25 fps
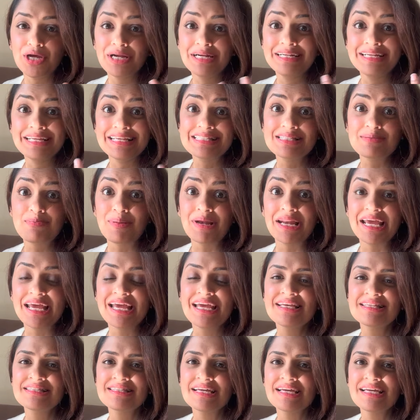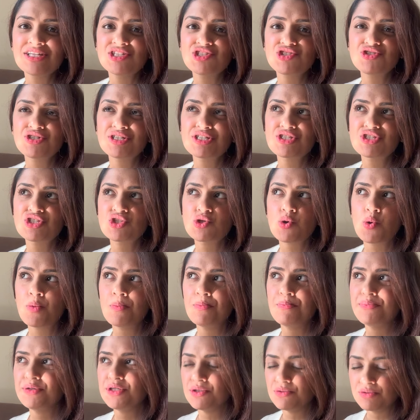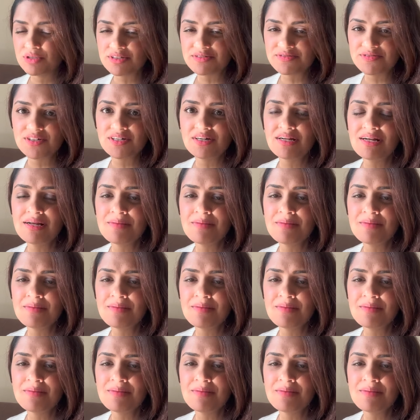displays is just so beautiful.